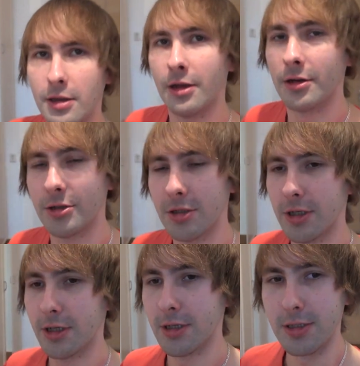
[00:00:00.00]
lunch,
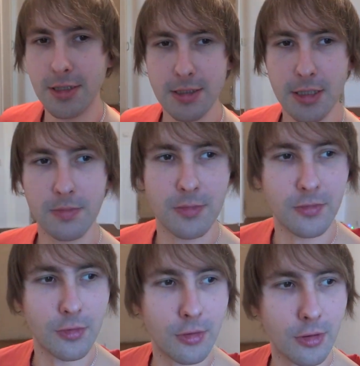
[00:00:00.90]
yeah, as I said
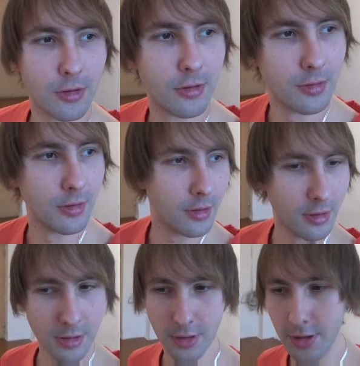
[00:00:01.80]
before,
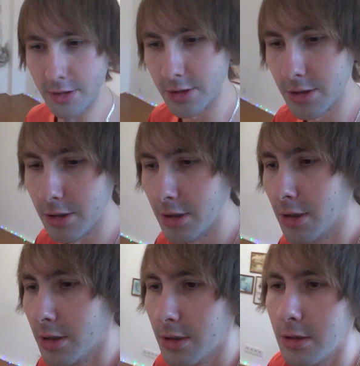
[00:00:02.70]
the lunch.
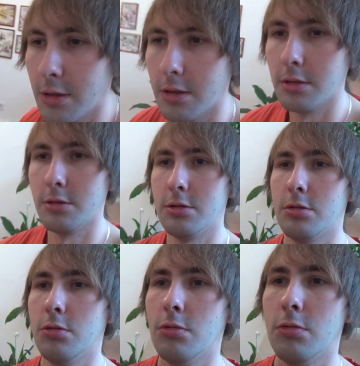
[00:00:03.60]

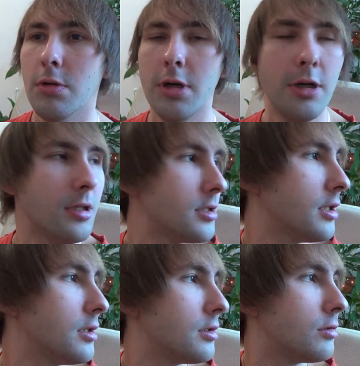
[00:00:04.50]
So I
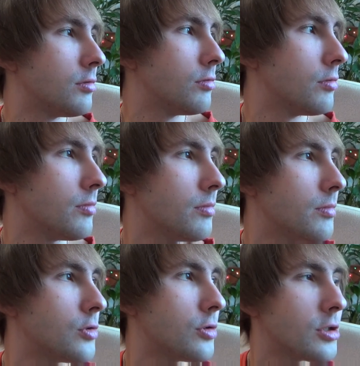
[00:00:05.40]
decided to
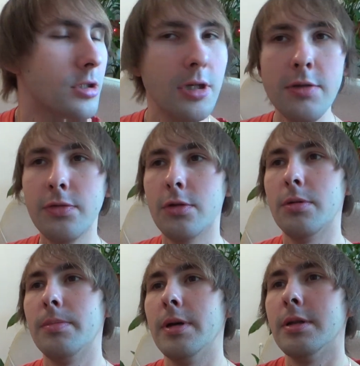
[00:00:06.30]
translate for a
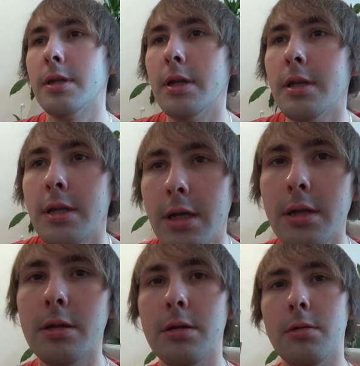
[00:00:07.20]
bit and then
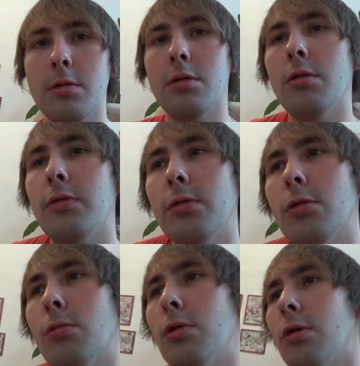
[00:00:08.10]
go for
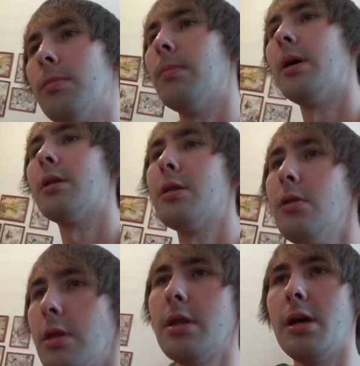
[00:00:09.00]
a walk, but
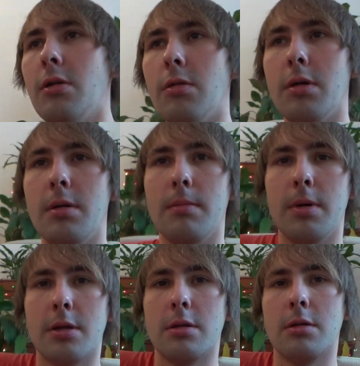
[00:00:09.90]
not now,
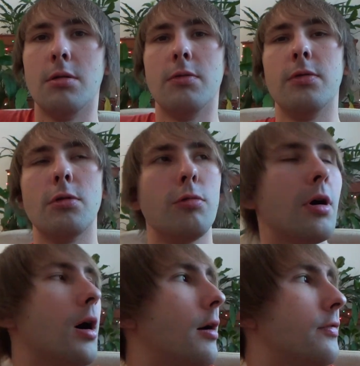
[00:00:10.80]
but go for a
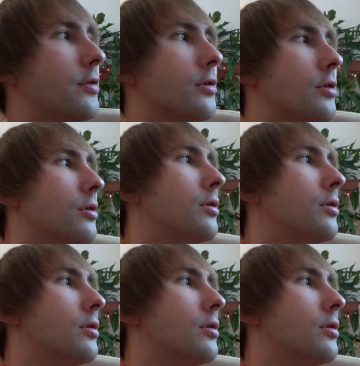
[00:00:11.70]
walk after.